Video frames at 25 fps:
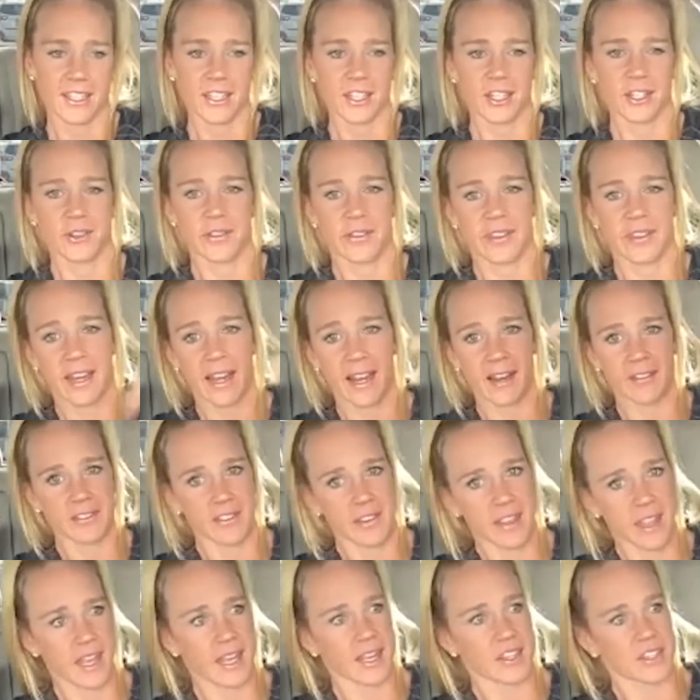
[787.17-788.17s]
You know, and then
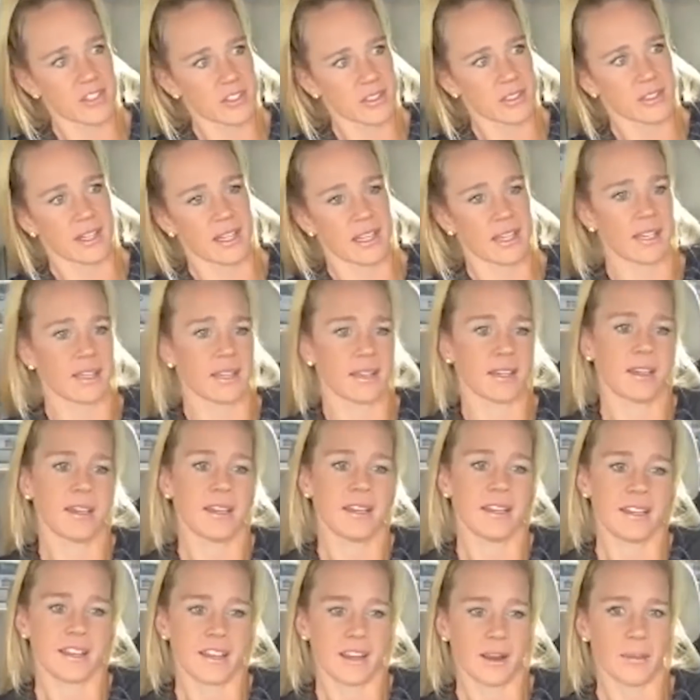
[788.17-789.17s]
after that, it's just kind of
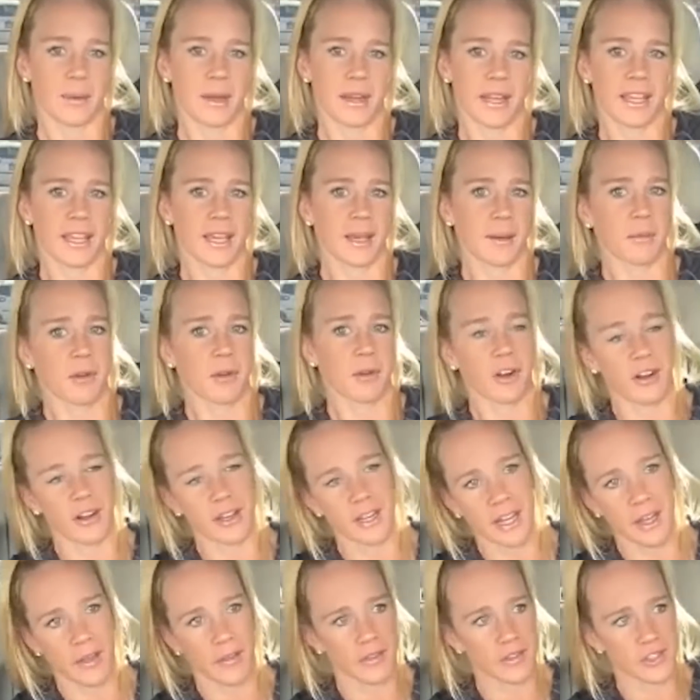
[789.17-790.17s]
everybody kept
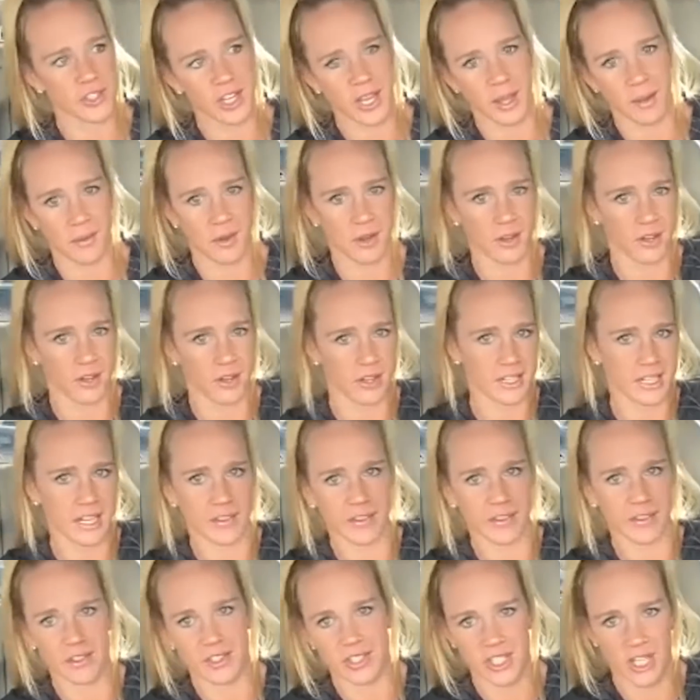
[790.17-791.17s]
calling out the champ, calling
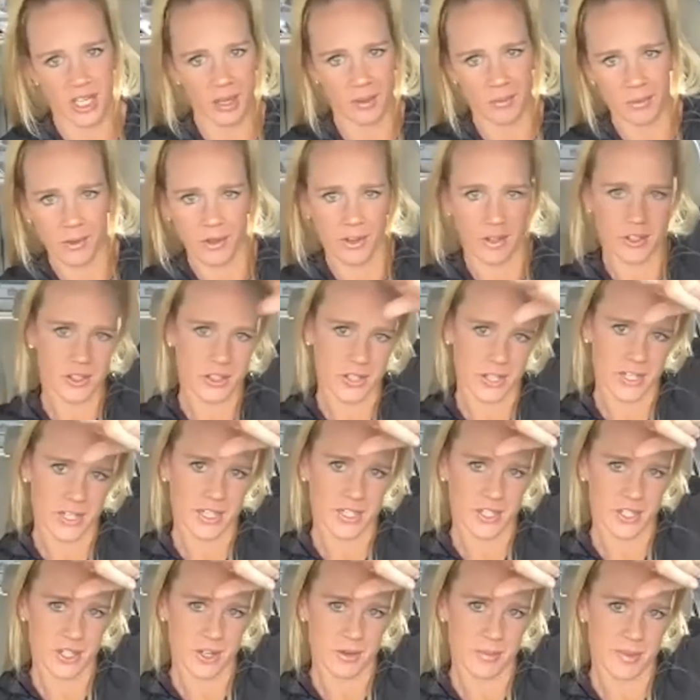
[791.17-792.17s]
out the champ, trying
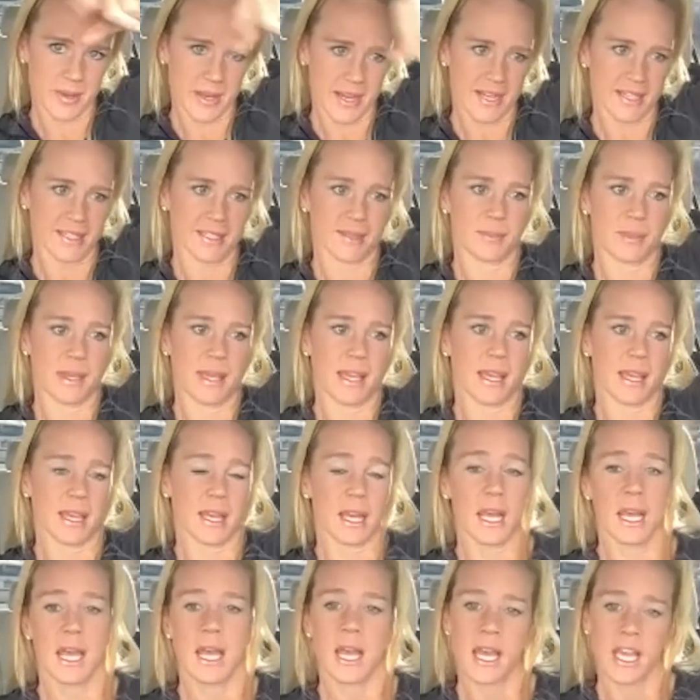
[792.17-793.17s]
to jump past me,
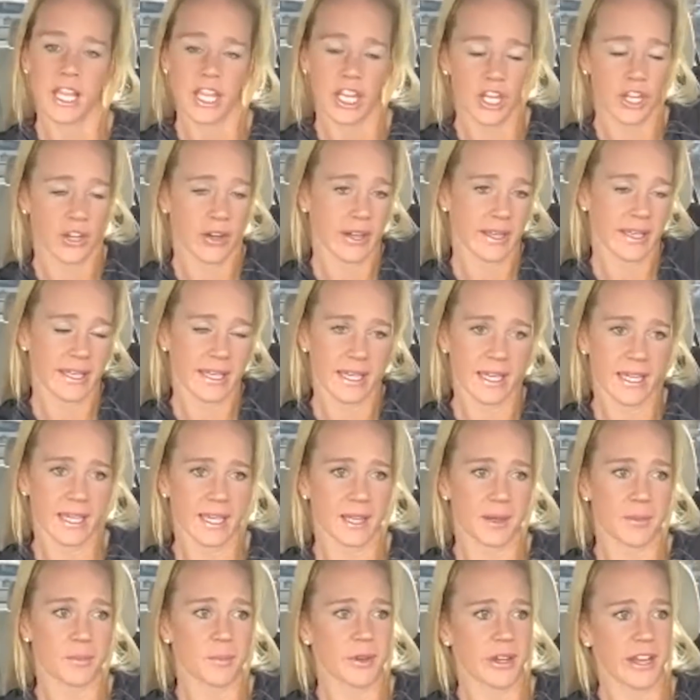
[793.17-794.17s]
and you know I
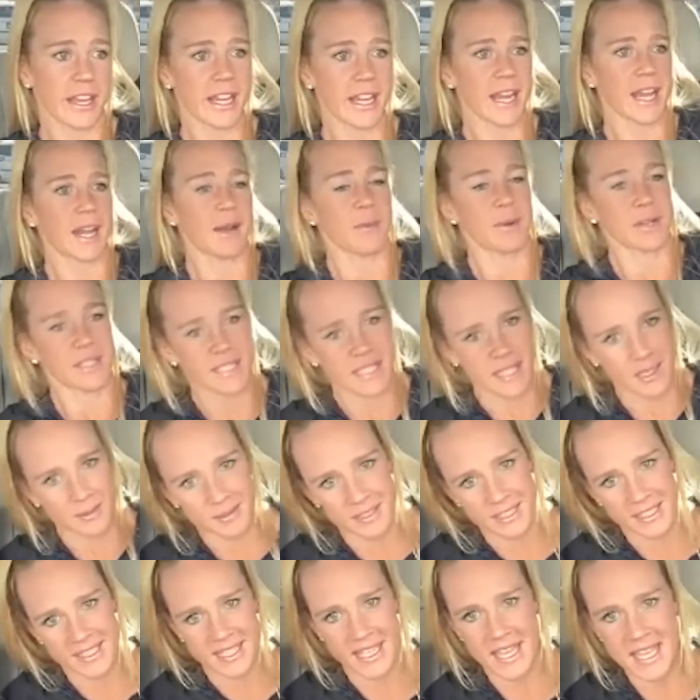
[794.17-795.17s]
can't complain. I wasn't
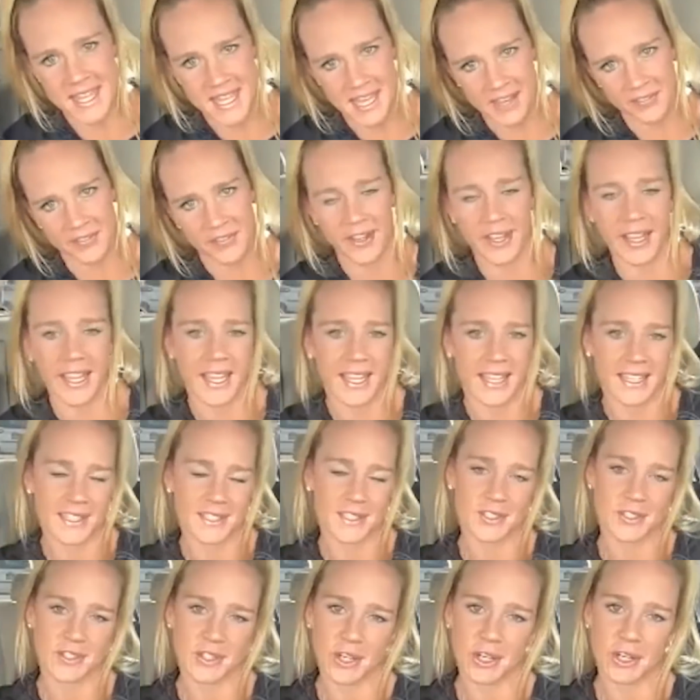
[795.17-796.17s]
able to take that fight,
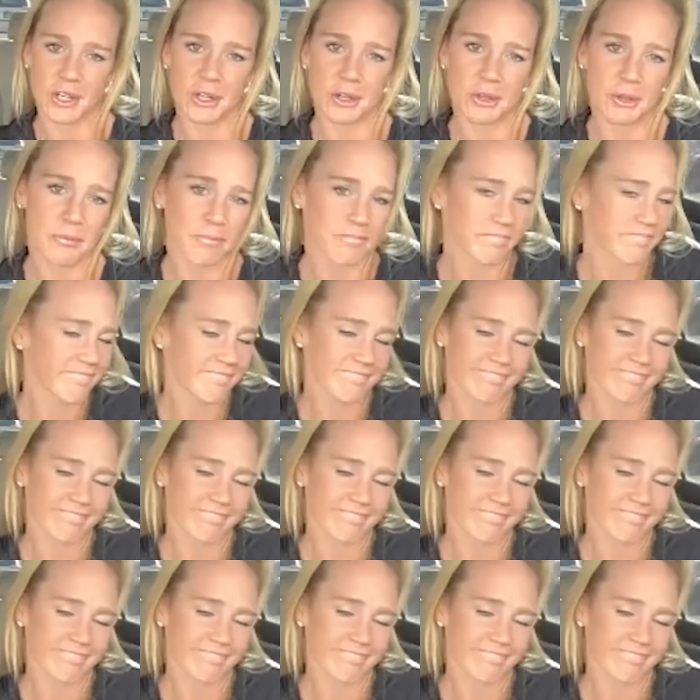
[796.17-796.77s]
and so